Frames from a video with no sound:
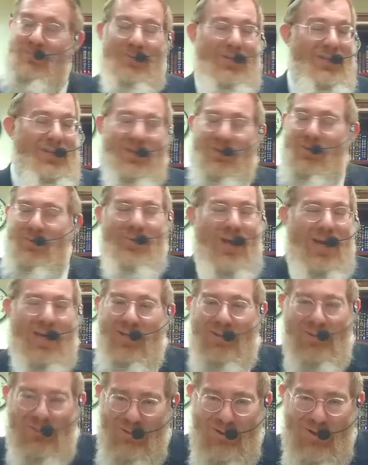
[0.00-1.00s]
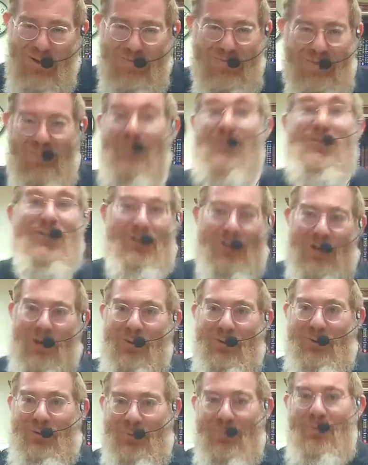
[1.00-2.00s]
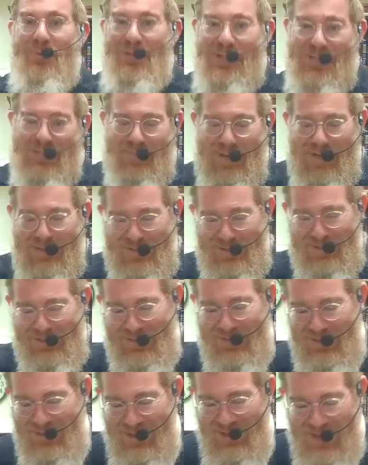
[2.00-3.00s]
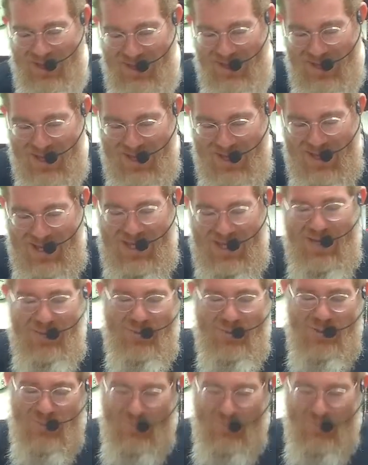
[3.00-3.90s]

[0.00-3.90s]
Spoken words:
being a regular Navi, which alone was special, he was